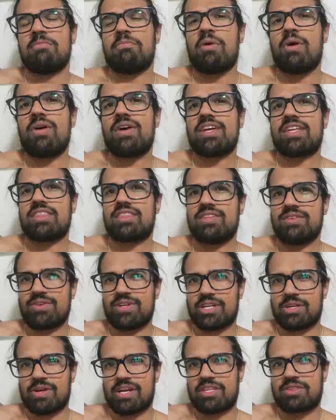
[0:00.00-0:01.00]

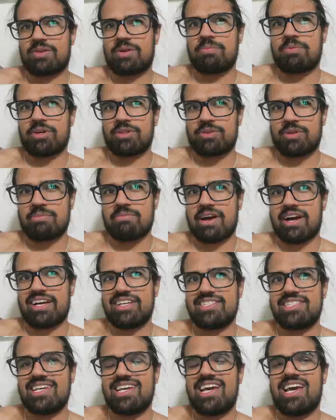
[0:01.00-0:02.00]
0.3, right? 3.3
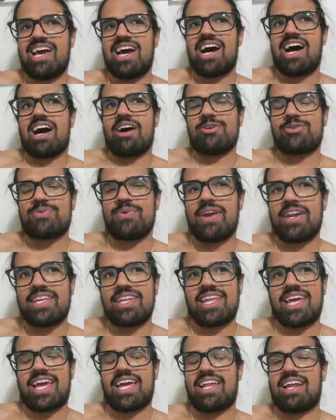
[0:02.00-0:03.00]
miles. I was
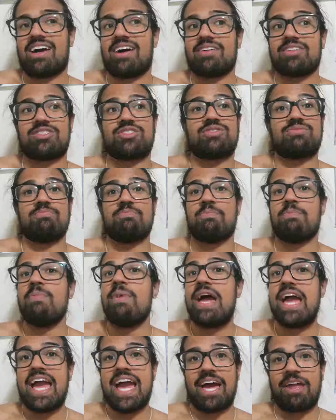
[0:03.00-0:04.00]
running, and
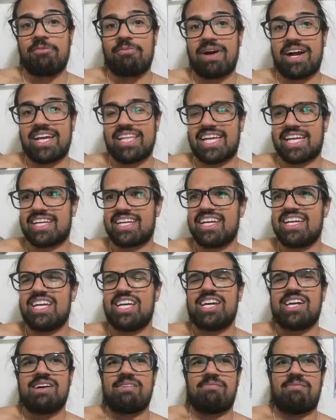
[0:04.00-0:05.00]
man, my
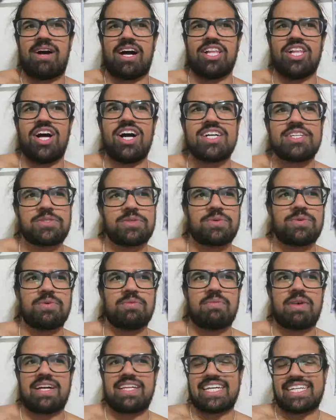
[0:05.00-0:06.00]
lungs,
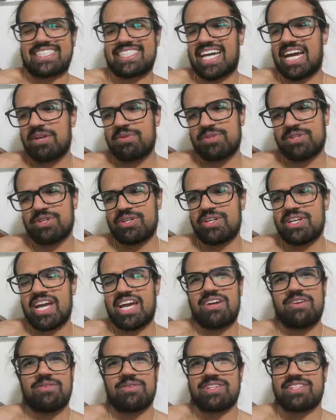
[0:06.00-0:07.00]
my side was hurting.
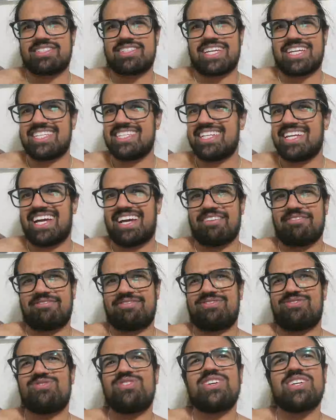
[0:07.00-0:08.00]
I don't know what it's. I
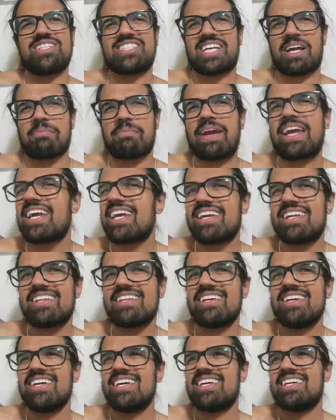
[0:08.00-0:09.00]
feel it's like a
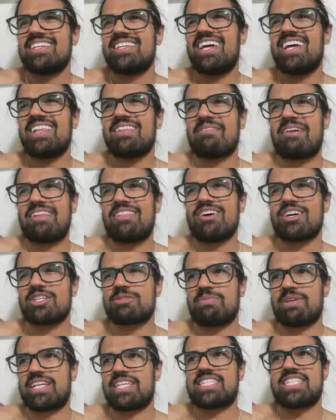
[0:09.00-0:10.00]
pain, not in my
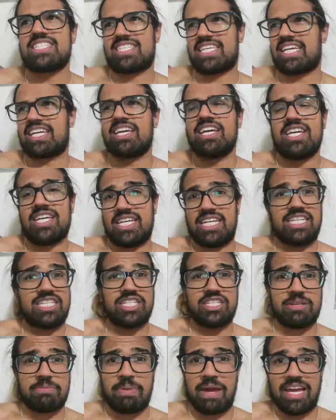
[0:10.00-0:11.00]
lungs, but it's just
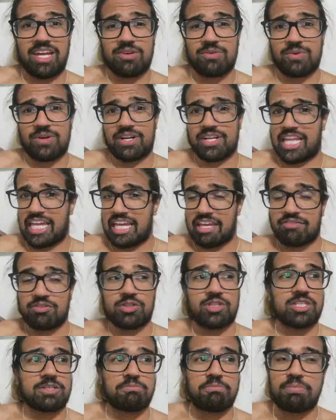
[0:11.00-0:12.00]
a pain where like if
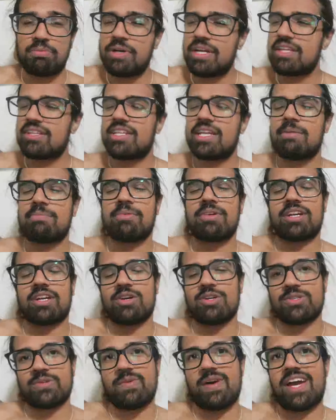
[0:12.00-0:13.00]
you just breathe deeper, it
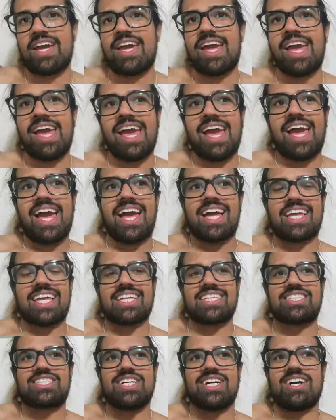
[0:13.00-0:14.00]
goes away.
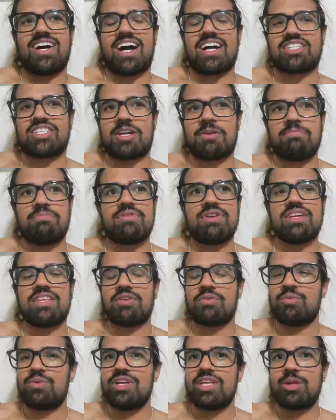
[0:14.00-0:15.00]
And so I started
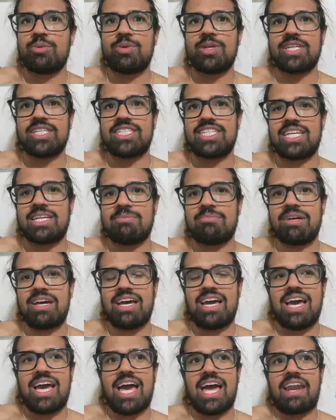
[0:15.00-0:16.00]
breathing really, really deep,
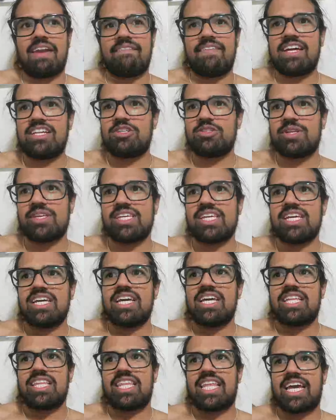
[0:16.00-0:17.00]
and eventually,
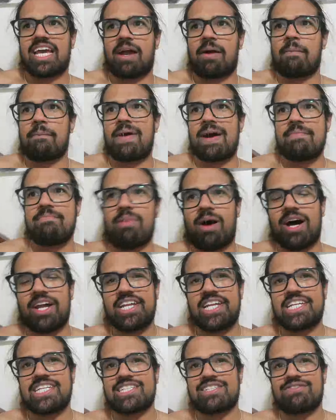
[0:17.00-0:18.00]
like my
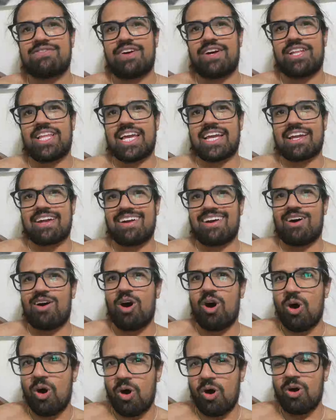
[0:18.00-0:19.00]
body just felt like
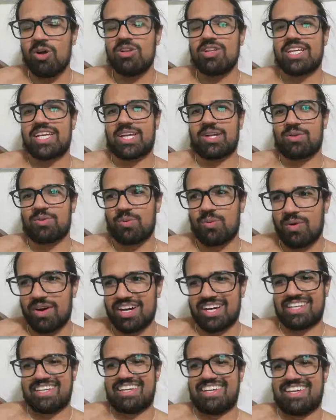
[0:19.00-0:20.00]
all in
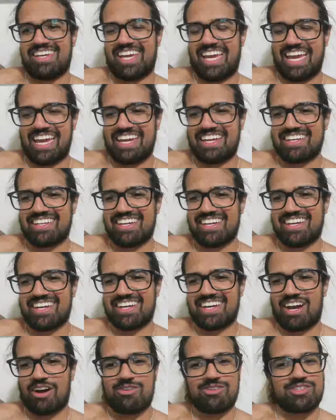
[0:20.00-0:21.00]
one, and
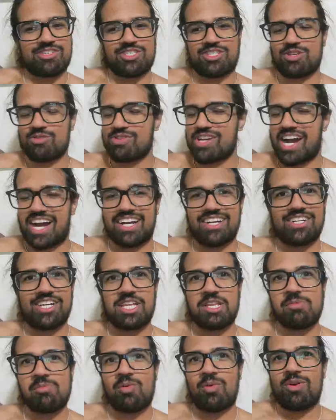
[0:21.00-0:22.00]
I wasn't so tired
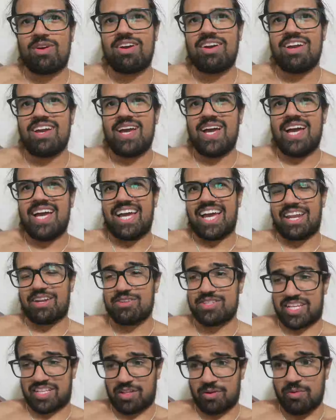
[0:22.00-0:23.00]
anymore. And it
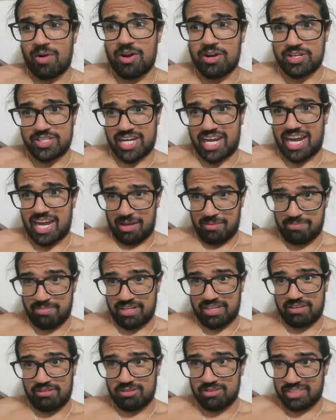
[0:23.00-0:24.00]
was like the runner's high,
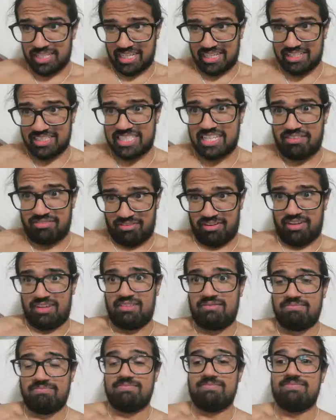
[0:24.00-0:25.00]
but it was like different.
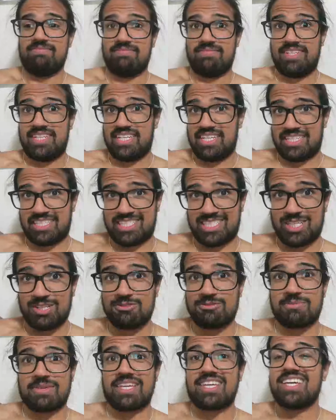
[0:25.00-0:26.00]

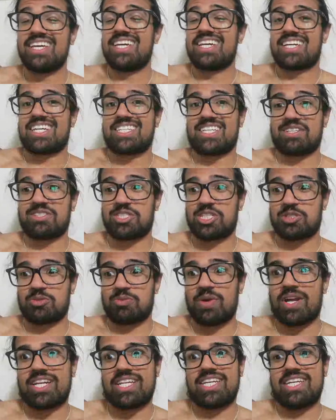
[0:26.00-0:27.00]
Excuse me, because I was just
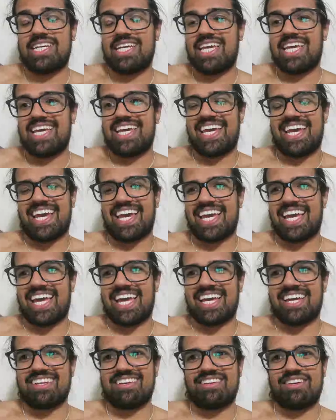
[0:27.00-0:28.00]
running,
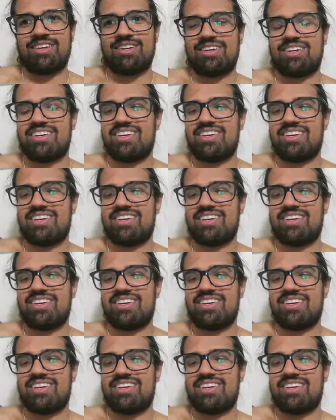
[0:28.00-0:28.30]
and